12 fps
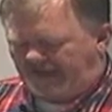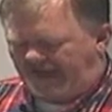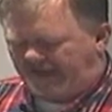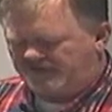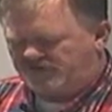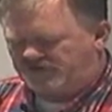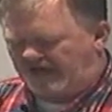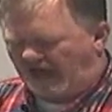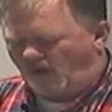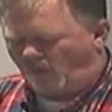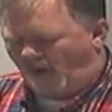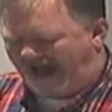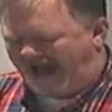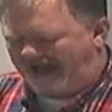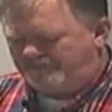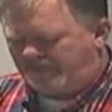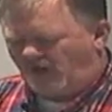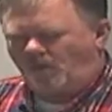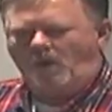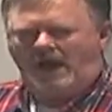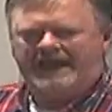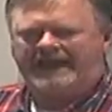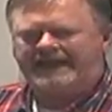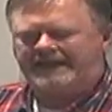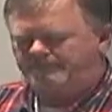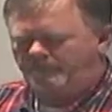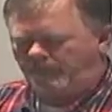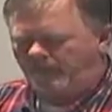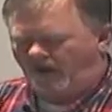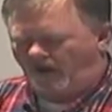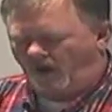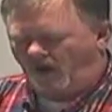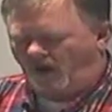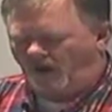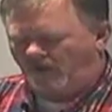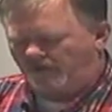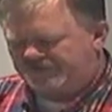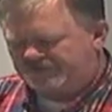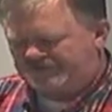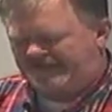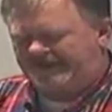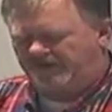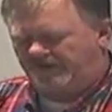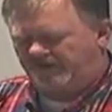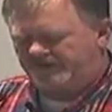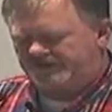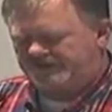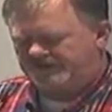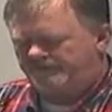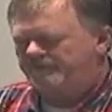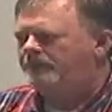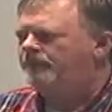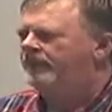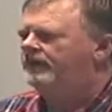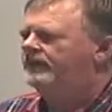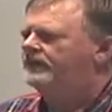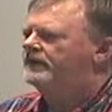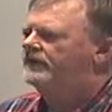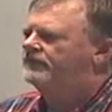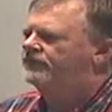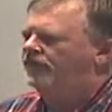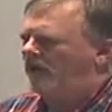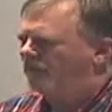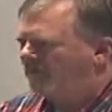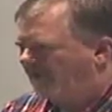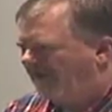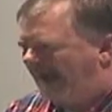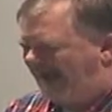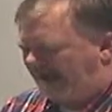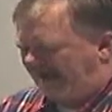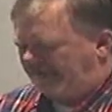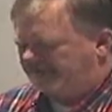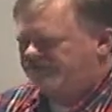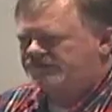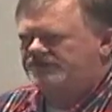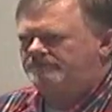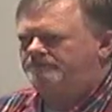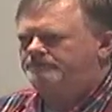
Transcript: and shall wipe away all tears from their eyes.